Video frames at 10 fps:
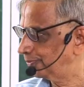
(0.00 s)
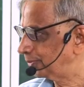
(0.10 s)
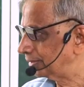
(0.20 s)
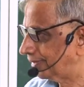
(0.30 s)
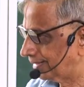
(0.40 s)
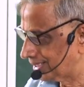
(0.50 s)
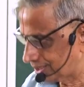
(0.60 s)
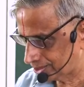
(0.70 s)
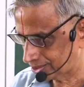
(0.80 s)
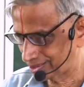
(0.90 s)
But
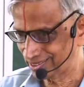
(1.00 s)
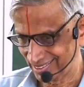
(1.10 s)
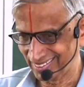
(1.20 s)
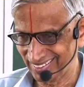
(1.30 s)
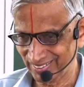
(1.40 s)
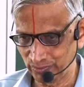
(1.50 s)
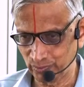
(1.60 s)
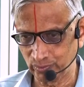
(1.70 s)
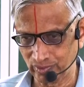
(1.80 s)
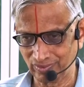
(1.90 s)
whereas
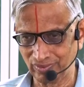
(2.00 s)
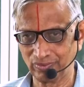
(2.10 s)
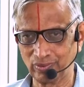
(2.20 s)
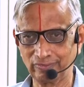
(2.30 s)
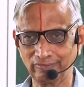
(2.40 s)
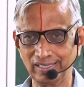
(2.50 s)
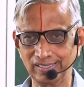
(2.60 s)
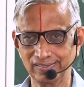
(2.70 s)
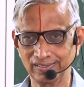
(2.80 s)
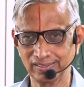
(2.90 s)
what
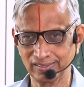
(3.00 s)
I